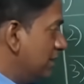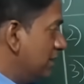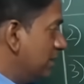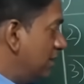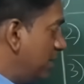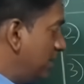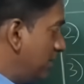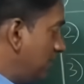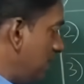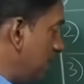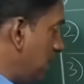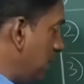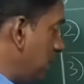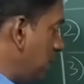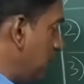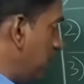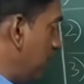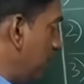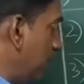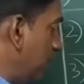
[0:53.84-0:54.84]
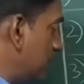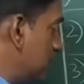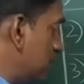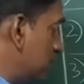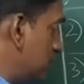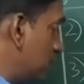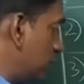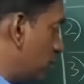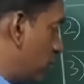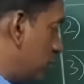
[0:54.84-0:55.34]
the tricky part
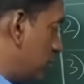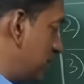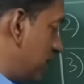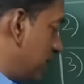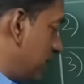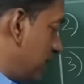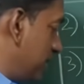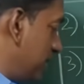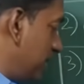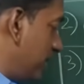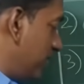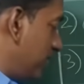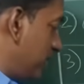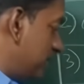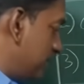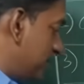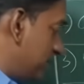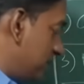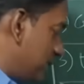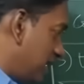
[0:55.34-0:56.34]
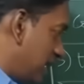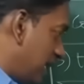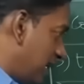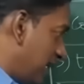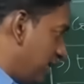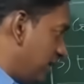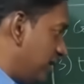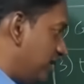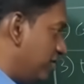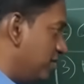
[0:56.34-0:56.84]
is cosecant inverse and
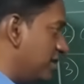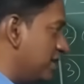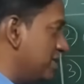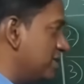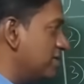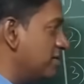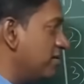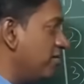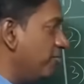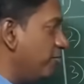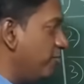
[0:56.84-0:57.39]
secant inverse,